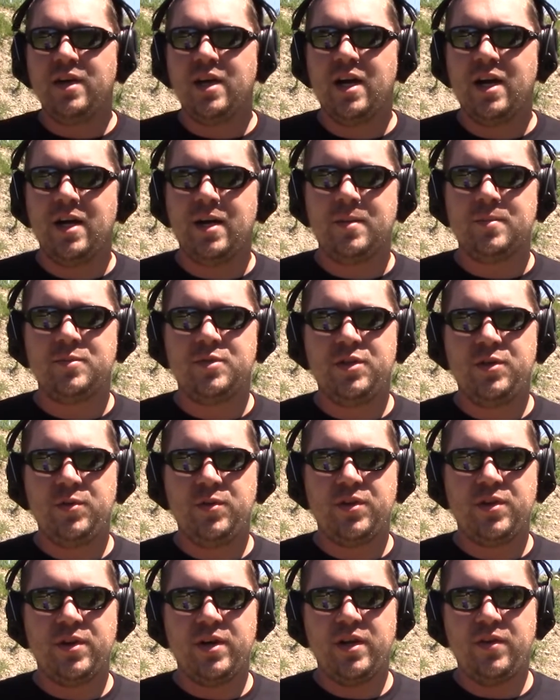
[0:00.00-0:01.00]

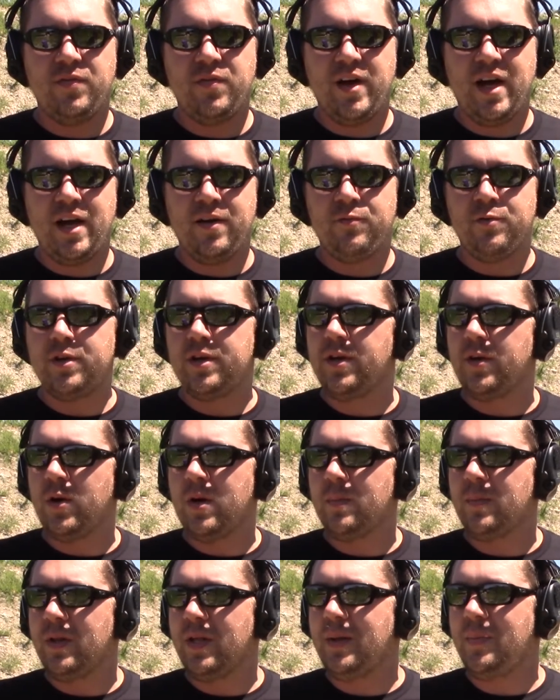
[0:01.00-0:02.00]
235 would
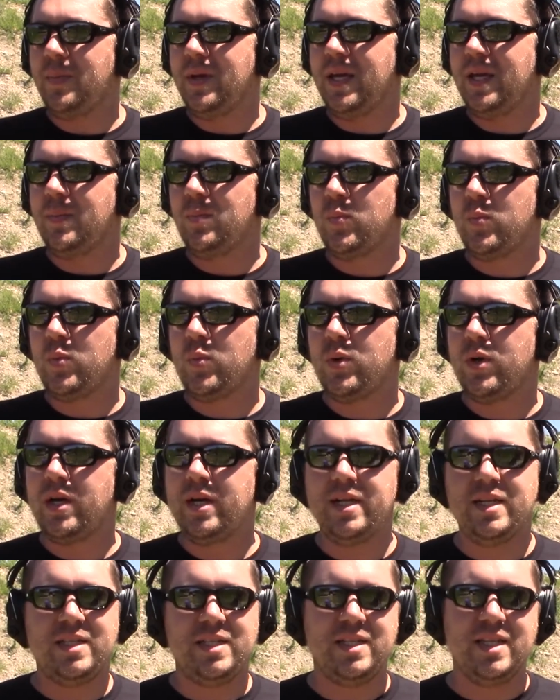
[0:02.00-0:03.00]
normally be
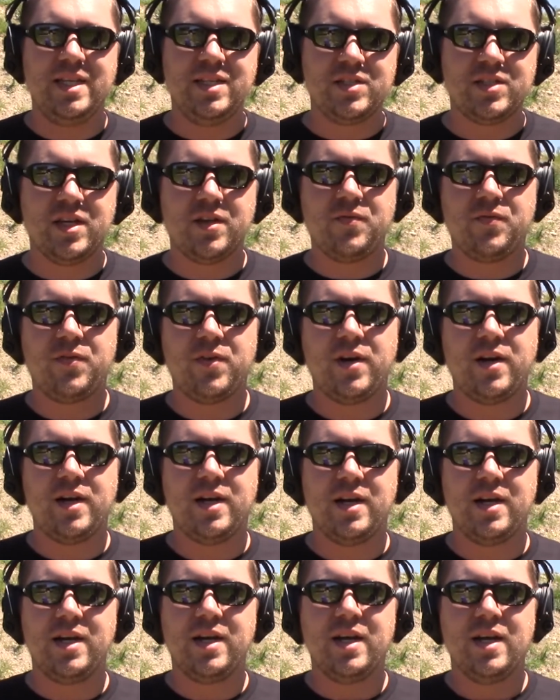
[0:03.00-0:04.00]
pretty decent for
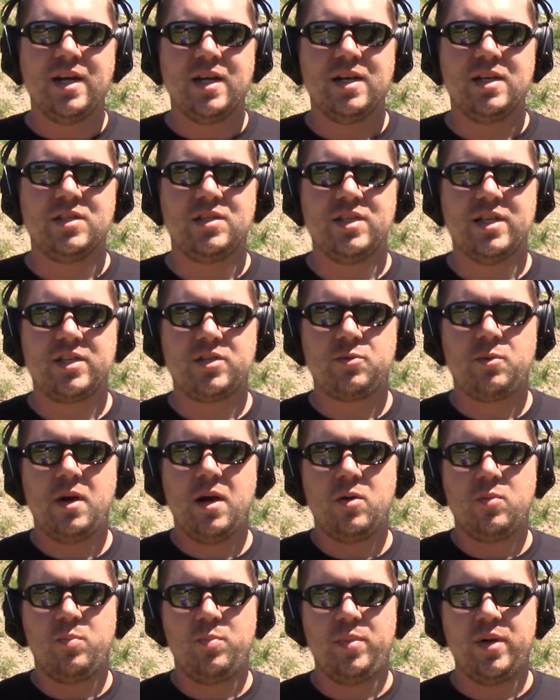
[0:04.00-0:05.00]
a
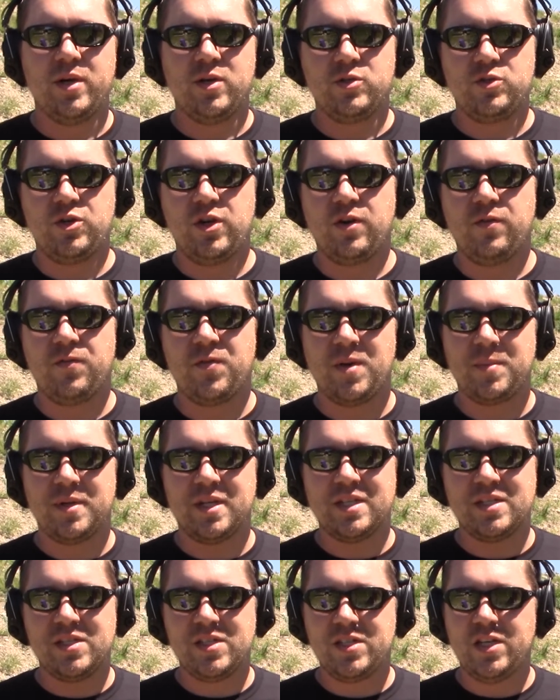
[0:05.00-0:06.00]
6-round bill drill from
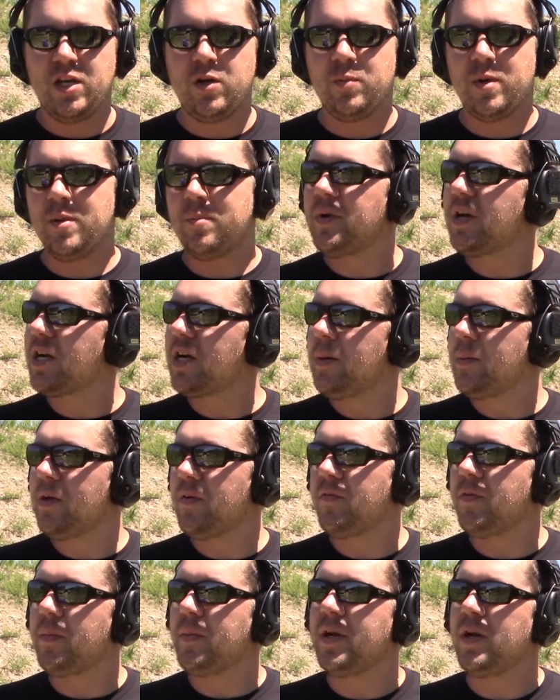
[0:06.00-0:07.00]
concealment, but coming
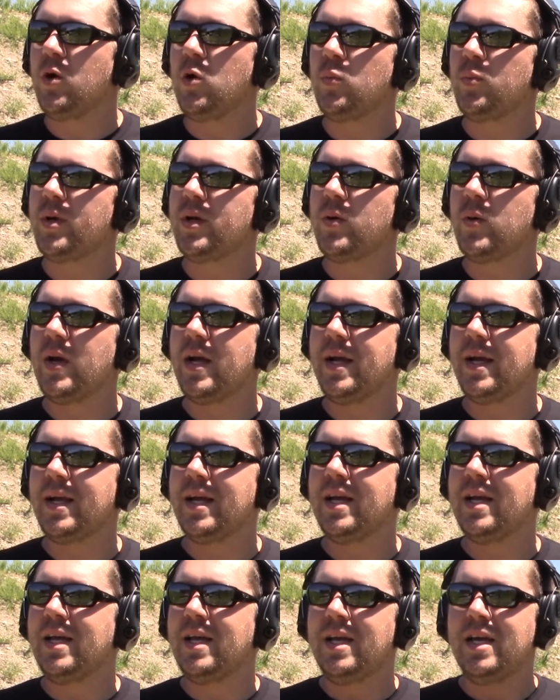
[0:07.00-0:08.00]
from an open rig,
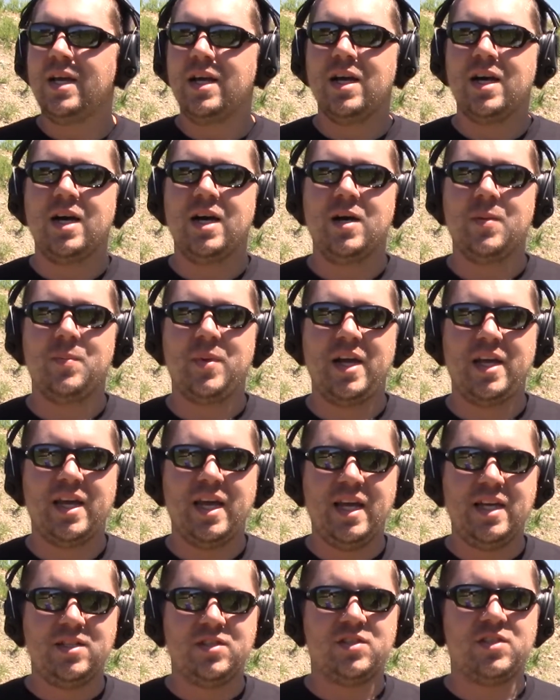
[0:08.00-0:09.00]
my
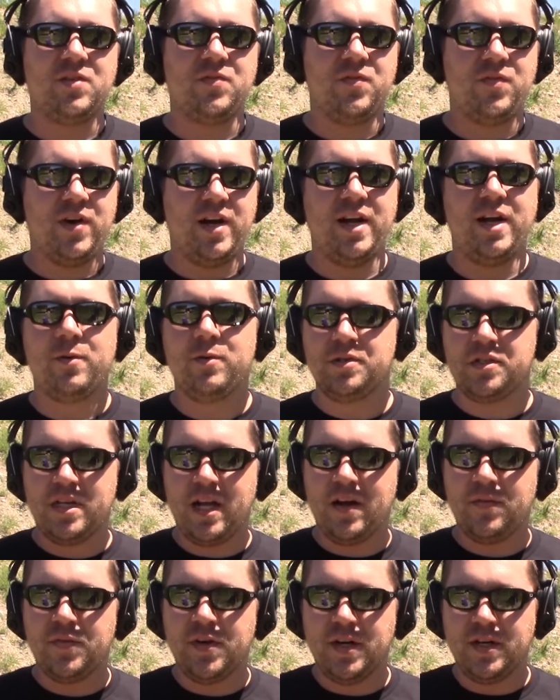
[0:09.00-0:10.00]
cadence of fire was
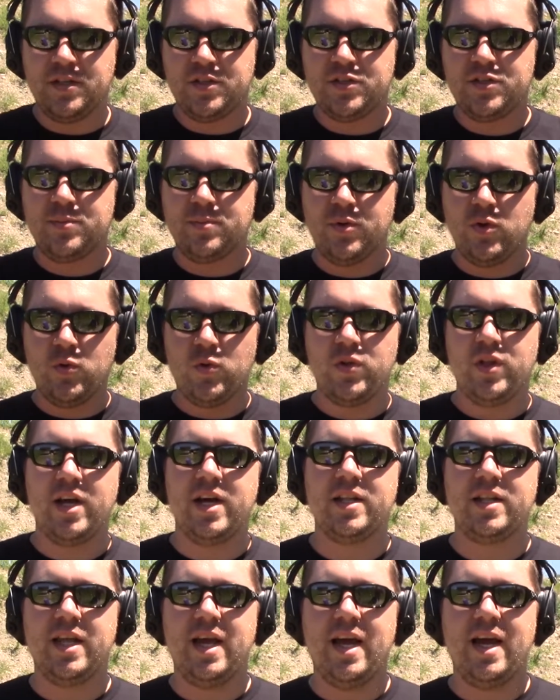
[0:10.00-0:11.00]
not very smooth
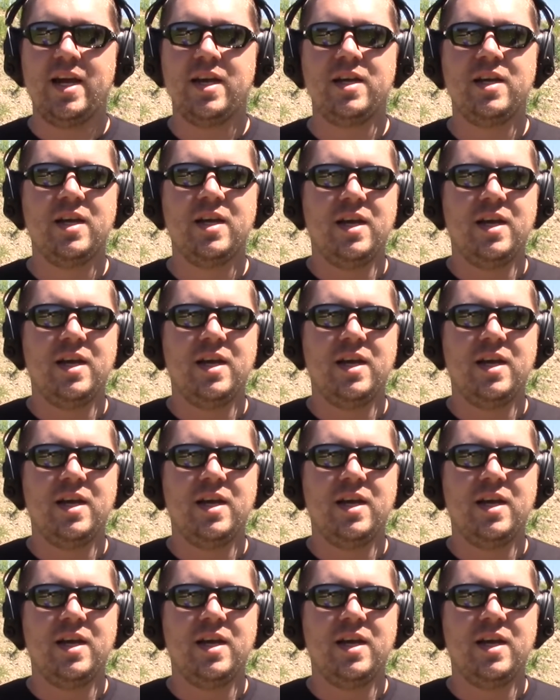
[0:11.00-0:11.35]
on that.